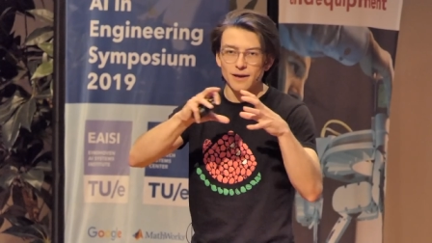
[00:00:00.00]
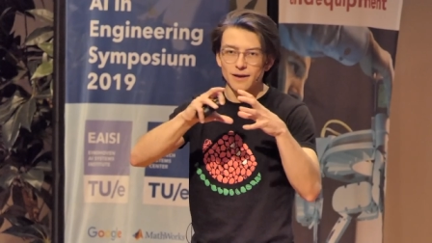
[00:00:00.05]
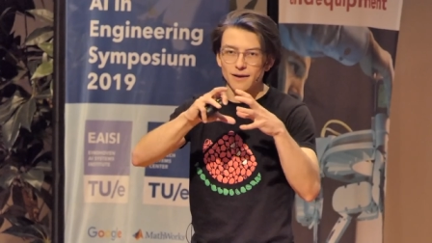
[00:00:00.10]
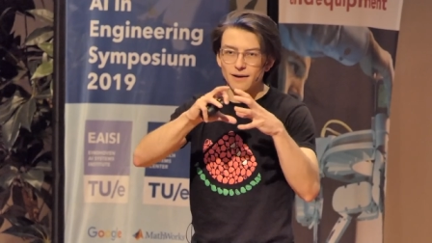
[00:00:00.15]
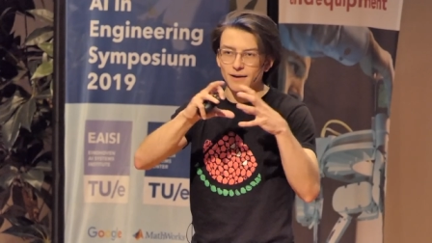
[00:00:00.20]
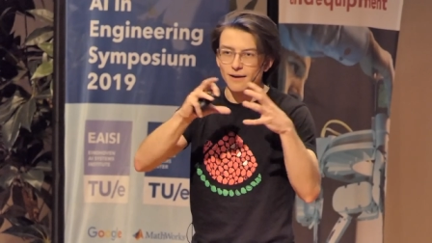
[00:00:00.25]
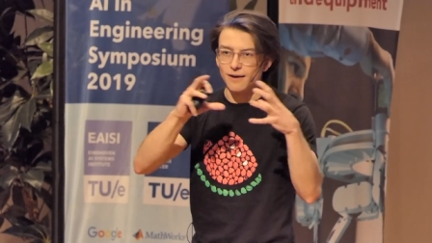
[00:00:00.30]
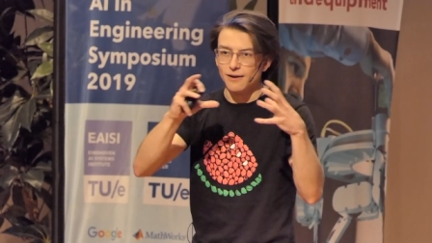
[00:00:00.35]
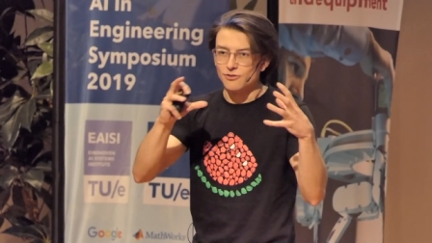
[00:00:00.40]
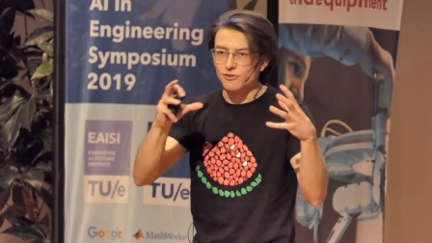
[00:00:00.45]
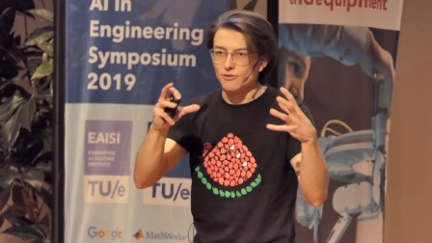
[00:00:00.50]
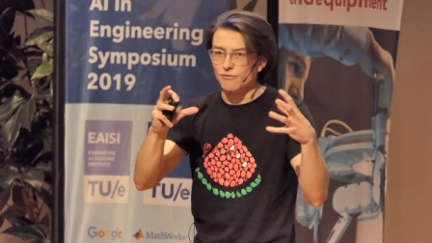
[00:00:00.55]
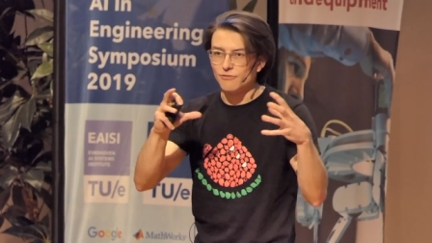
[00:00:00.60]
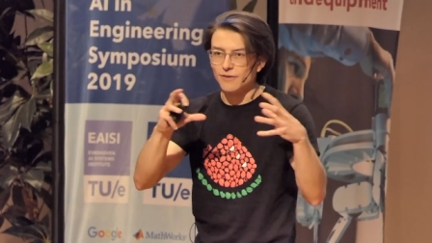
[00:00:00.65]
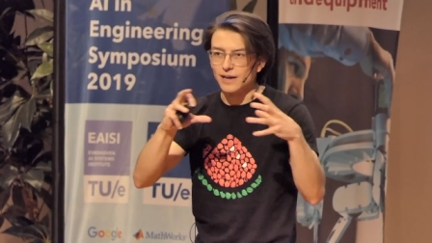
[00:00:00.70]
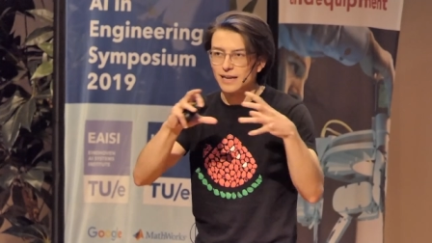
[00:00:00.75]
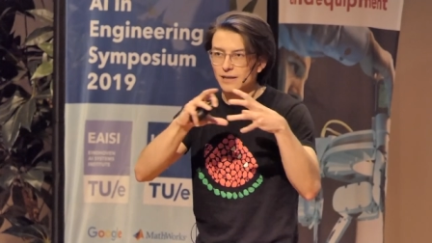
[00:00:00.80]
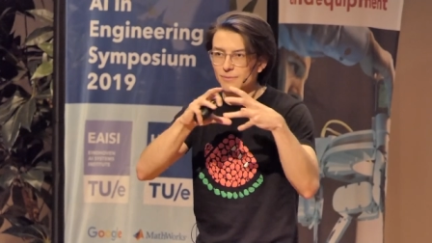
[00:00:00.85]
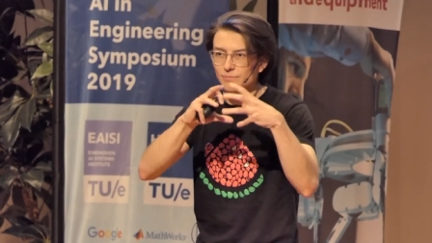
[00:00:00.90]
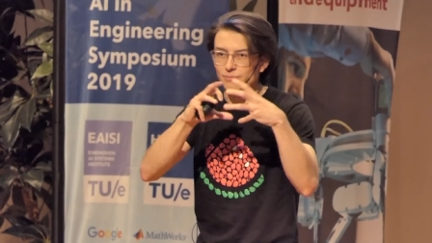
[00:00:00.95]
uh,
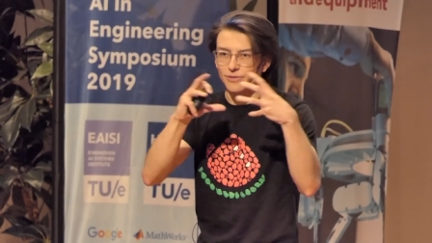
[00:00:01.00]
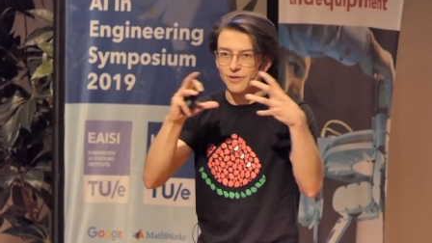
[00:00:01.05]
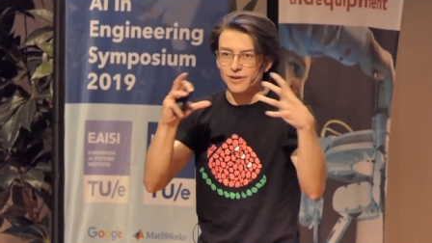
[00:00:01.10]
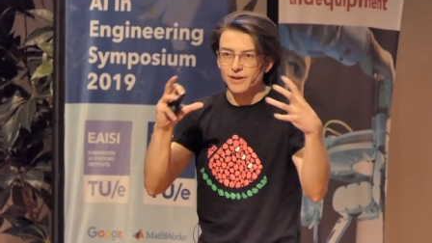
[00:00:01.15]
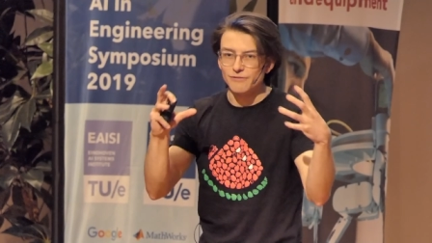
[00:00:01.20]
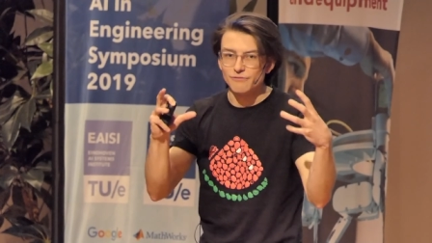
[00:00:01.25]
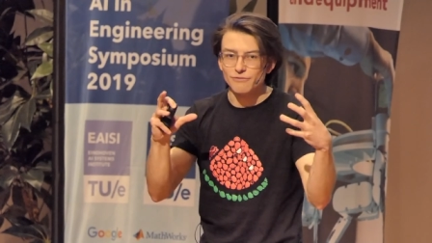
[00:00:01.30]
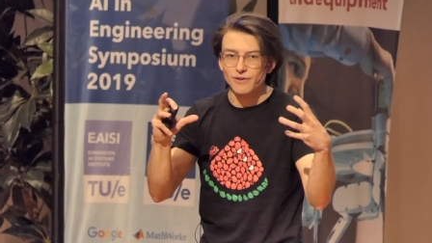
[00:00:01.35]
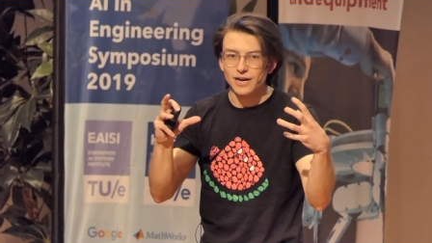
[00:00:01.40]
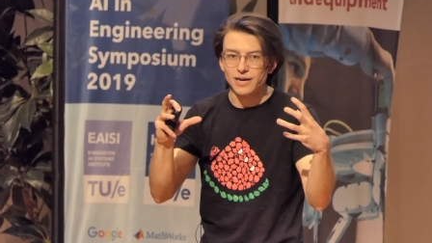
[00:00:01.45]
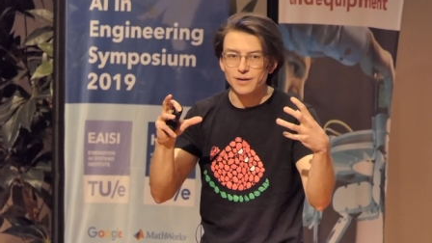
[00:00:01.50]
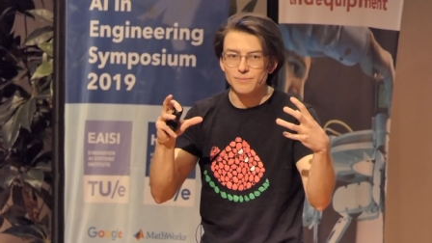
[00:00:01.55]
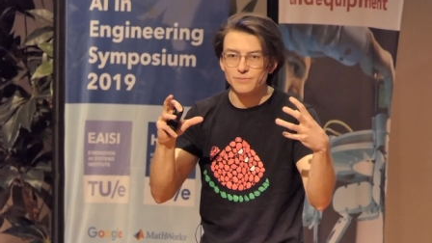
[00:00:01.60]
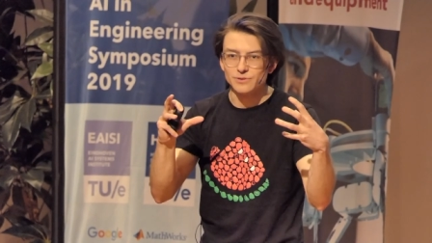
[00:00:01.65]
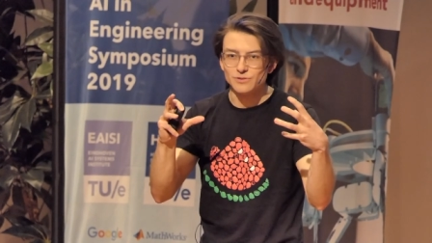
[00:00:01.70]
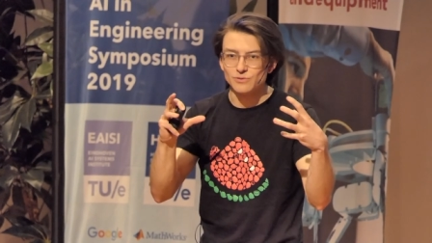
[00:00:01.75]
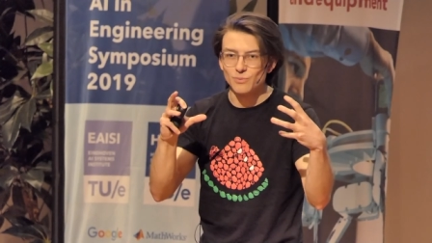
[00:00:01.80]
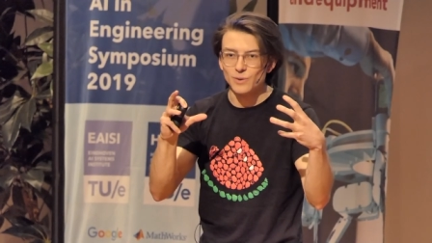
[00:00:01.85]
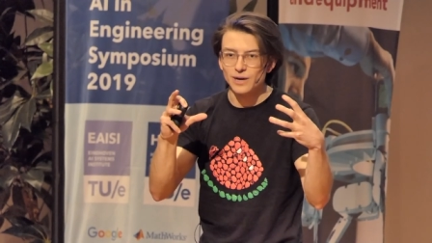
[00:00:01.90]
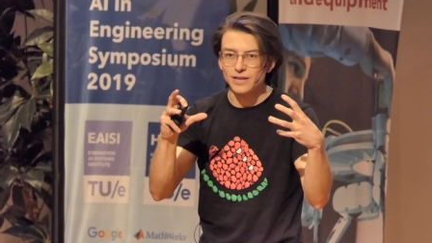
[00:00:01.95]
develop the
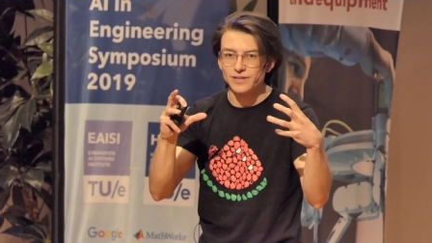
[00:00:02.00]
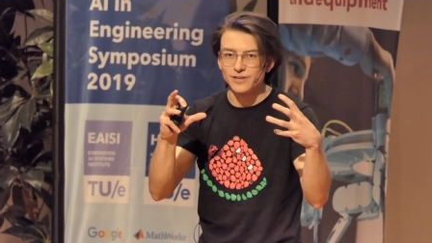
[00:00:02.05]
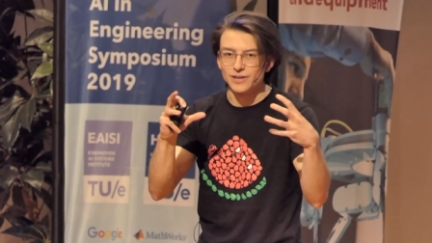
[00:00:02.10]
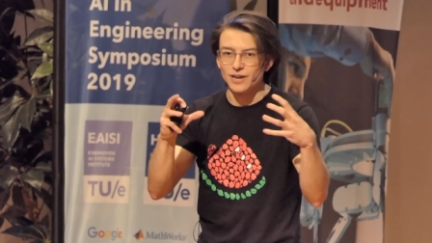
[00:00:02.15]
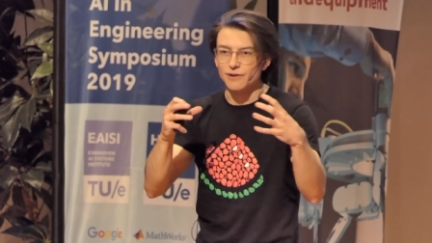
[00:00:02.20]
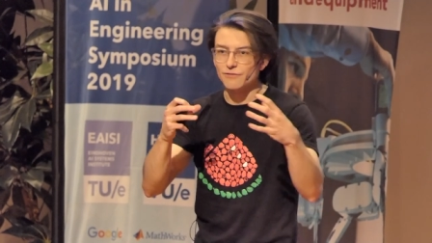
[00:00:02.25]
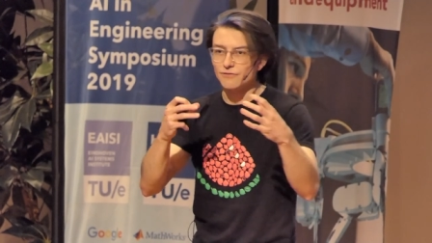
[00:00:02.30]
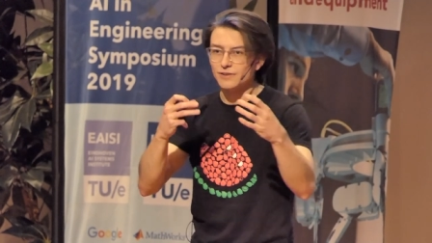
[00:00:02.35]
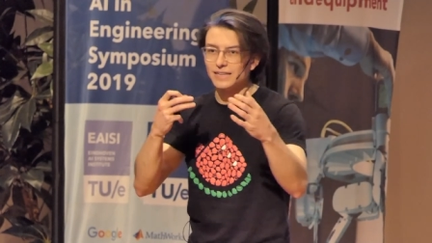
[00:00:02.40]
environment well enough,